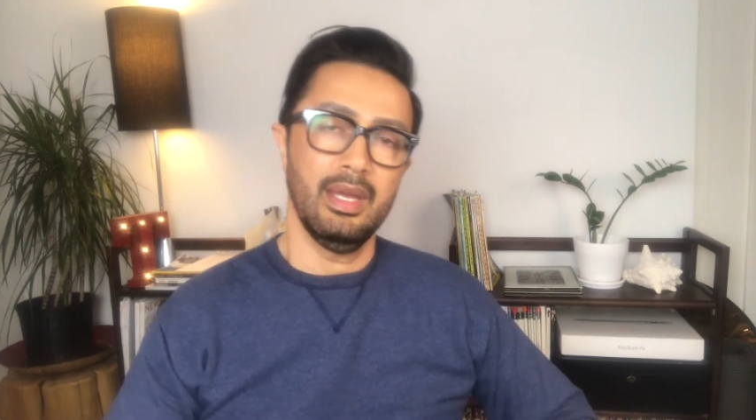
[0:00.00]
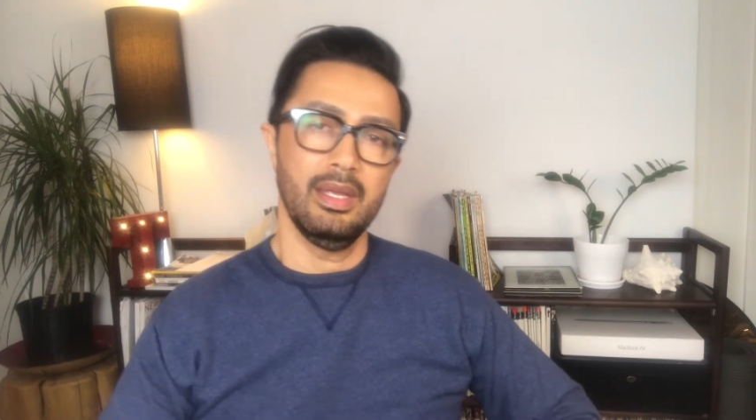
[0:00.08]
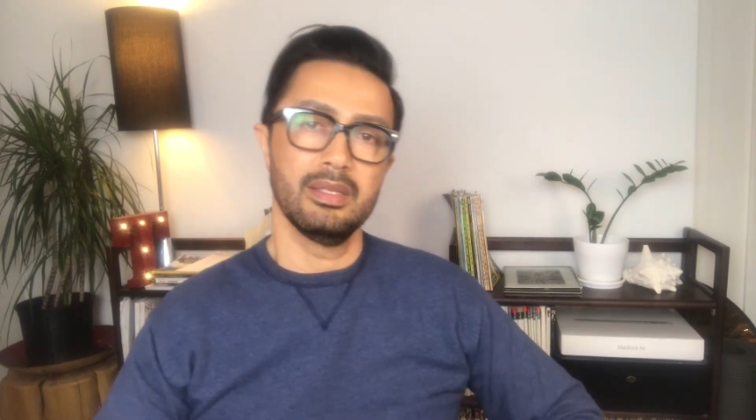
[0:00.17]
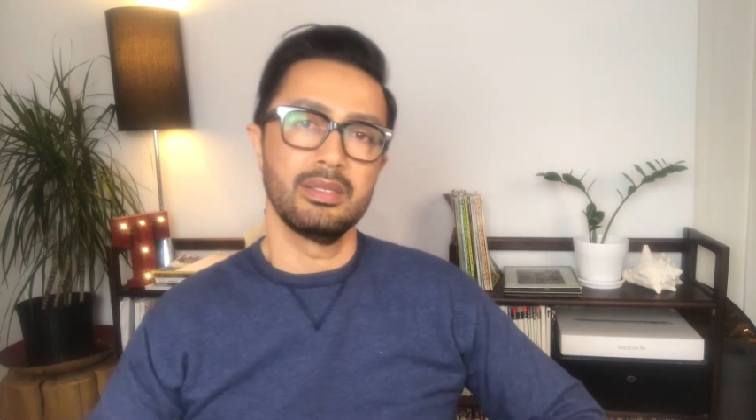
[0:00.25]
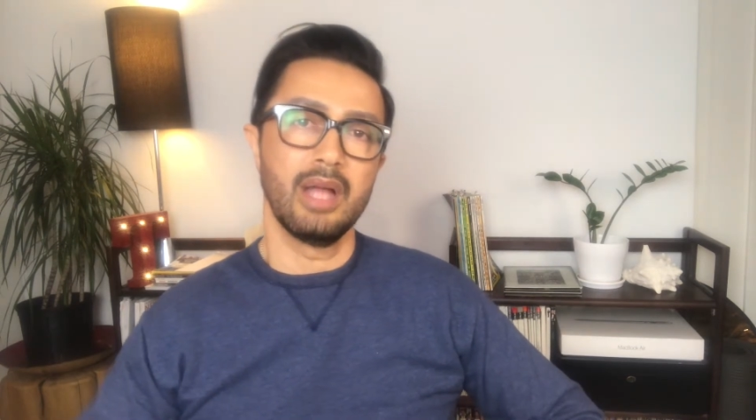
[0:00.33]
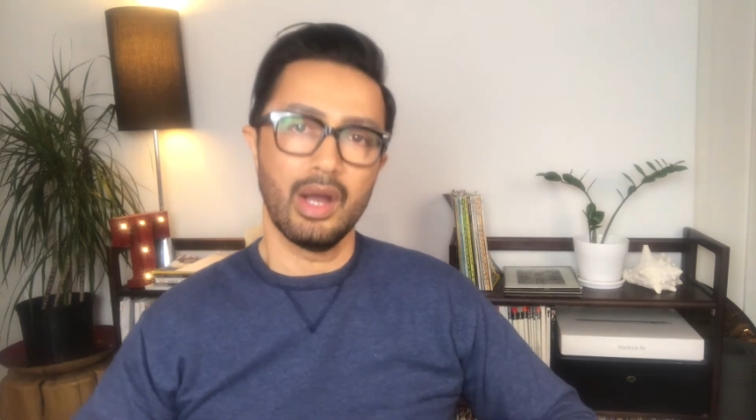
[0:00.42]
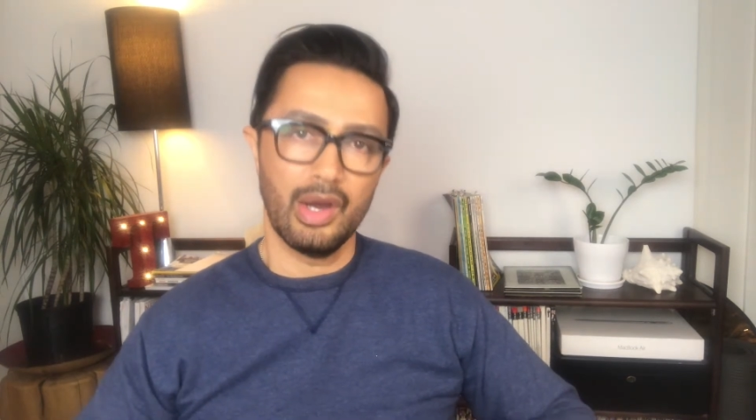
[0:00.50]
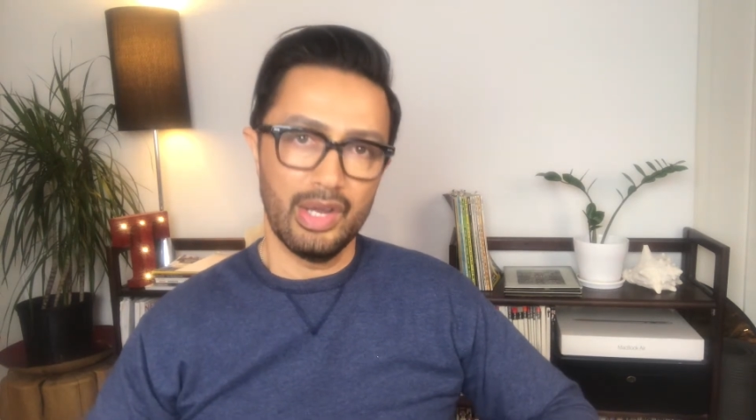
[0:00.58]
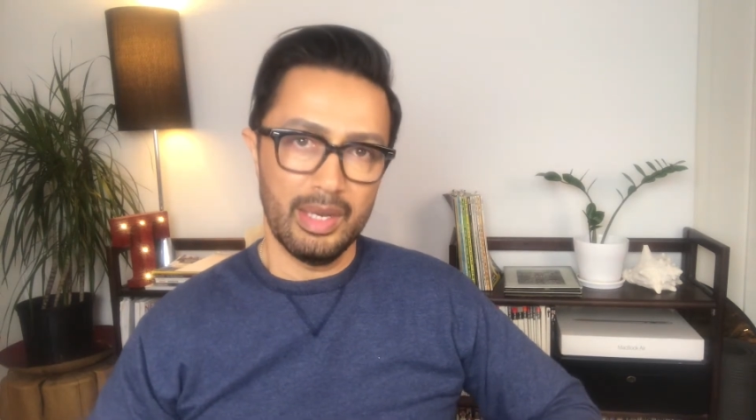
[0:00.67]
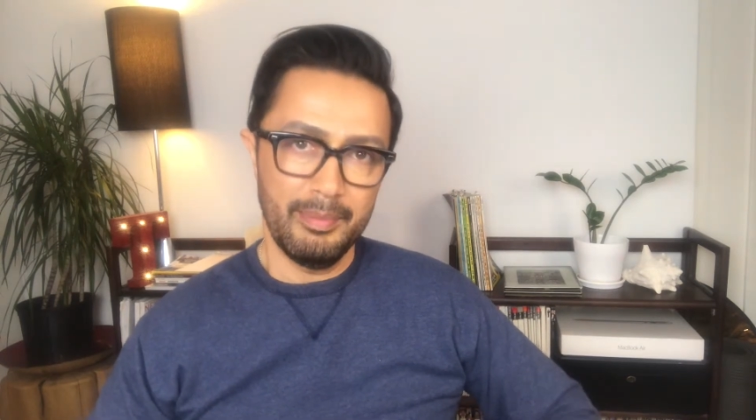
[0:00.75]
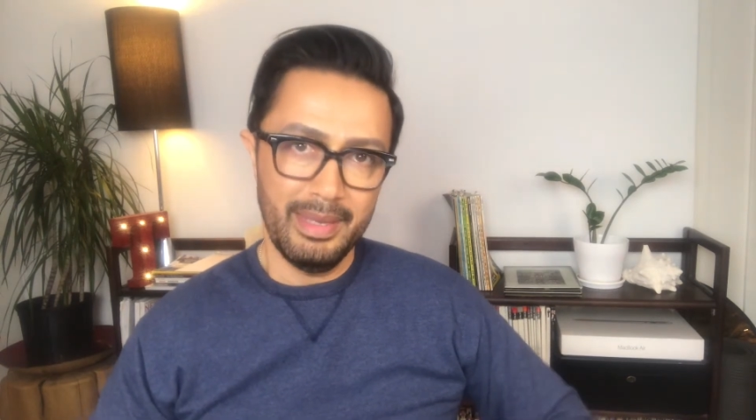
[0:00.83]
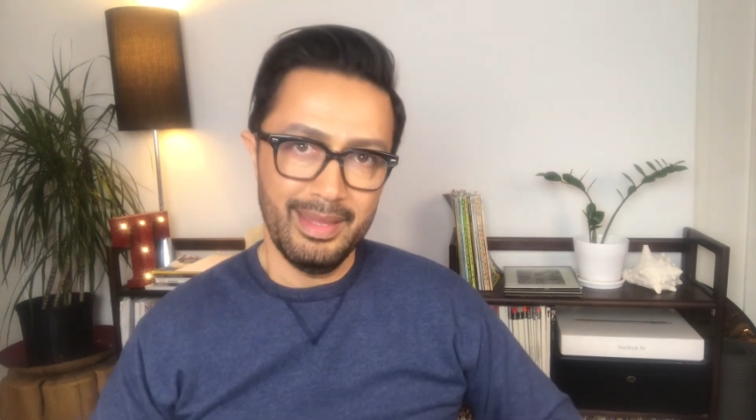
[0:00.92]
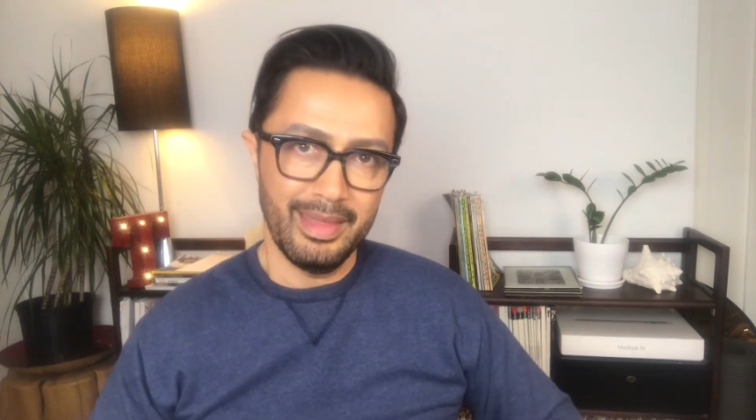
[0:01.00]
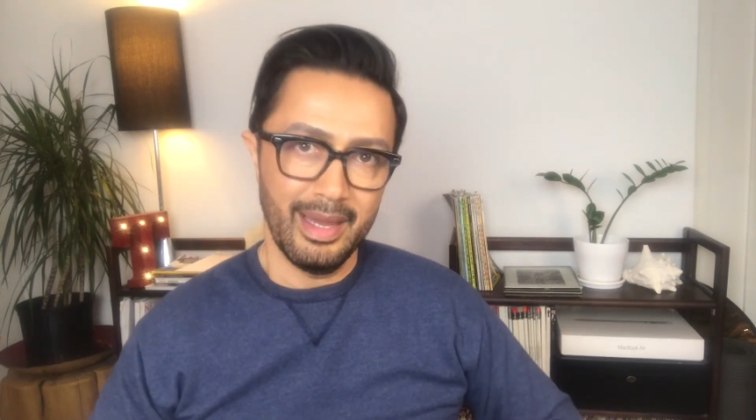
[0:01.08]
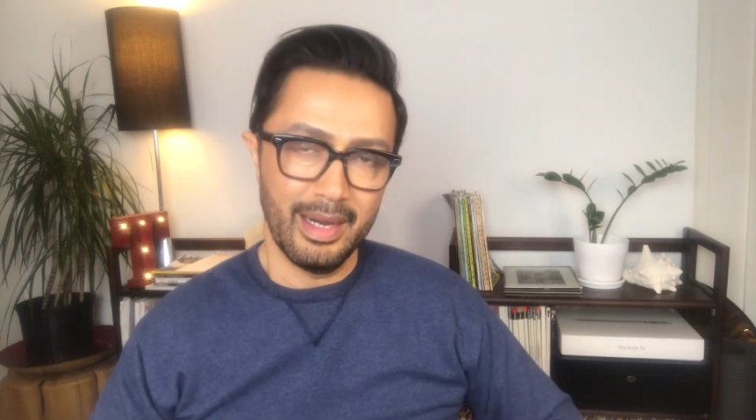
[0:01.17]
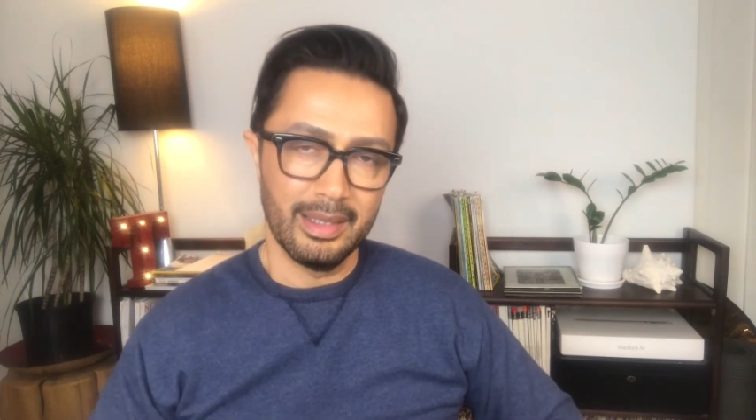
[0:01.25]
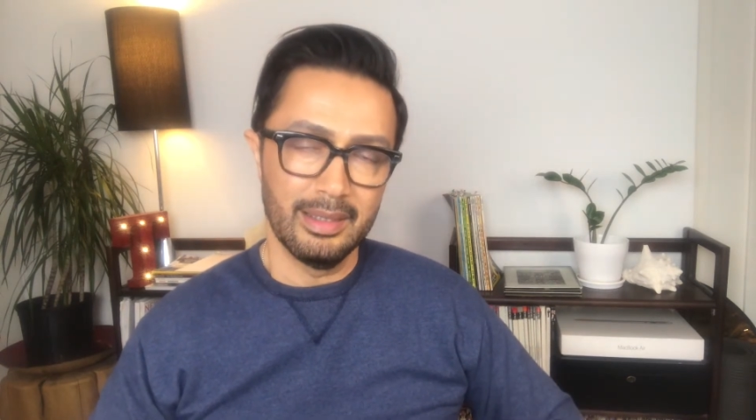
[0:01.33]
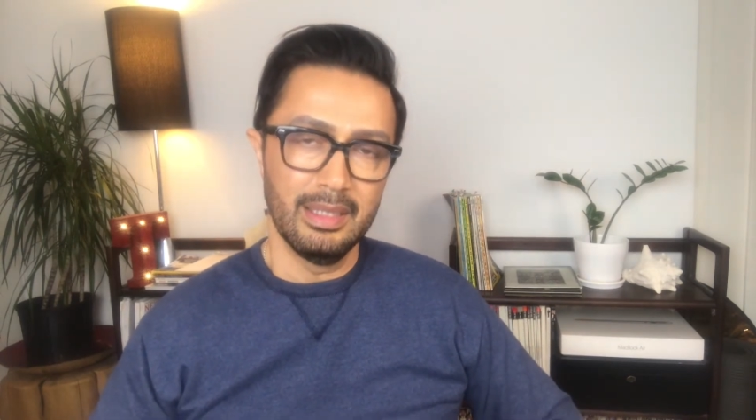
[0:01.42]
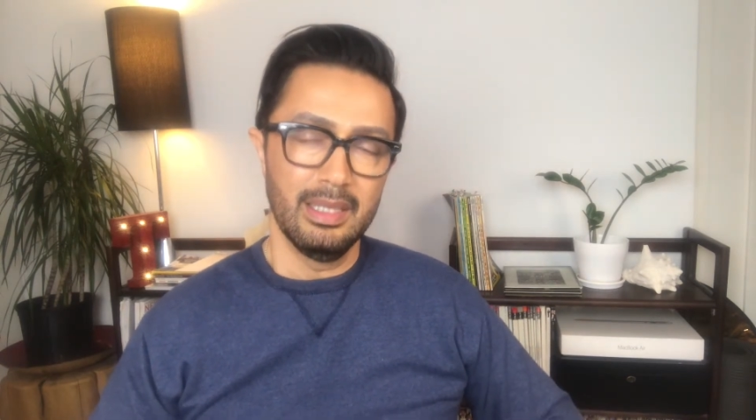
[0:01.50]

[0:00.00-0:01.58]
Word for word: is not going to be there